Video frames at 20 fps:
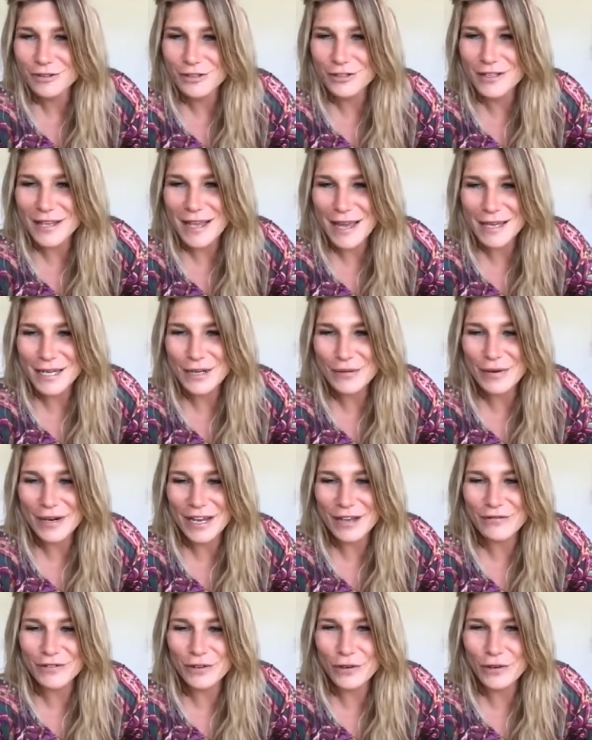Does
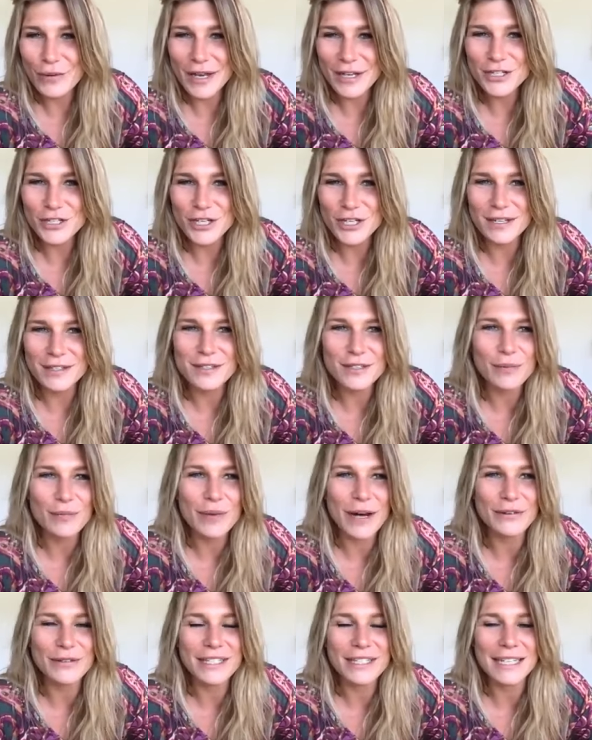anyone have questions
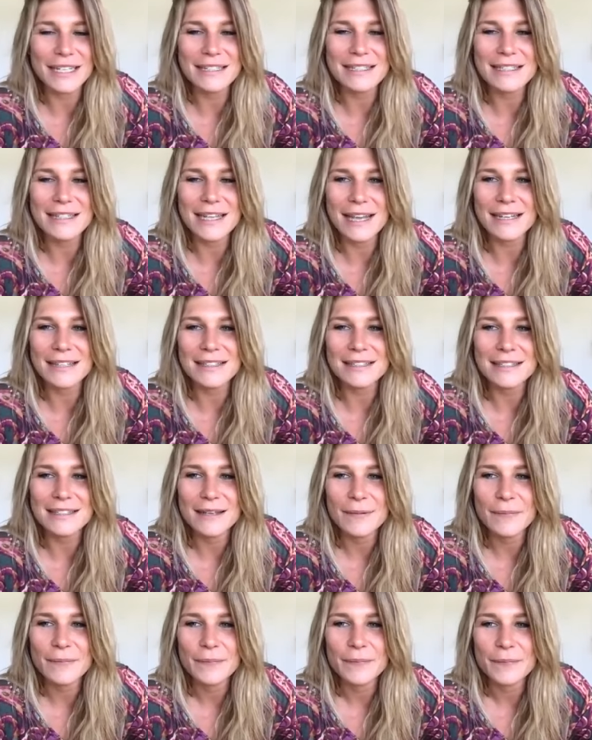about these
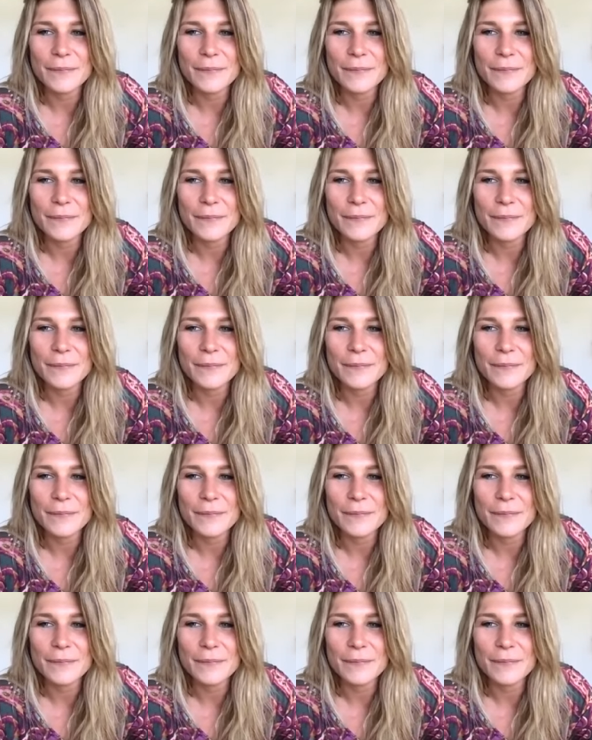things?